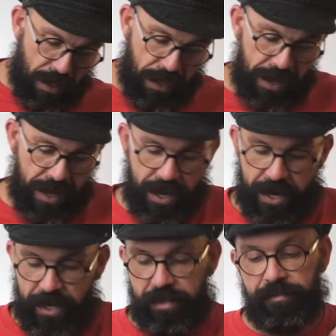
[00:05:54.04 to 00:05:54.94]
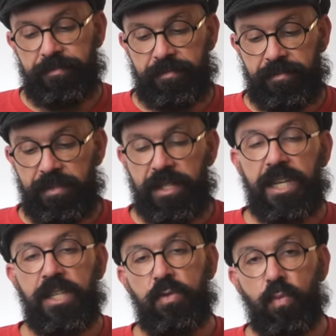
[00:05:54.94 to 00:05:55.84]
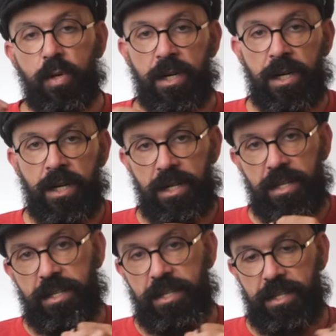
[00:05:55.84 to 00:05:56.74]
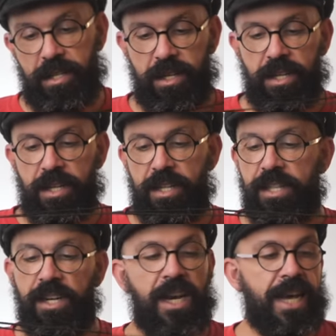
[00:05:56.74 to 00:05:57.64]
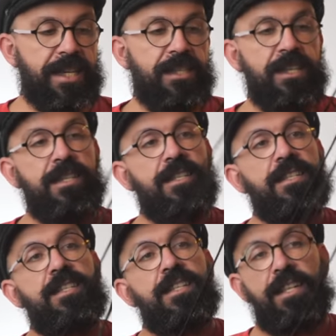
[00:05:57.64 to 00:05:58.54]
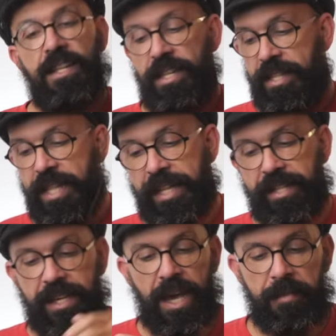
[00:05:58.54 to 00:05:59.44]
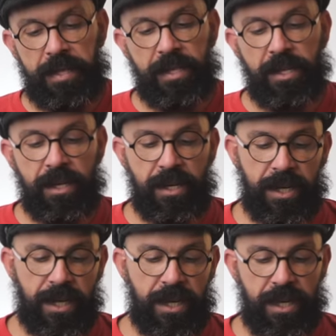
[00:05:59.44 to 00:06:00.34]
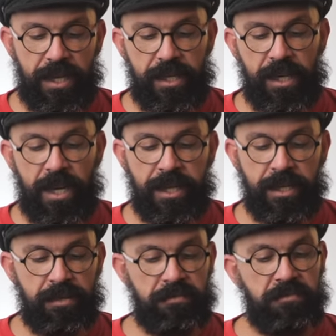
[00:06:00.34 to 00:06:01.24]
Then these were the laces that came in the liner.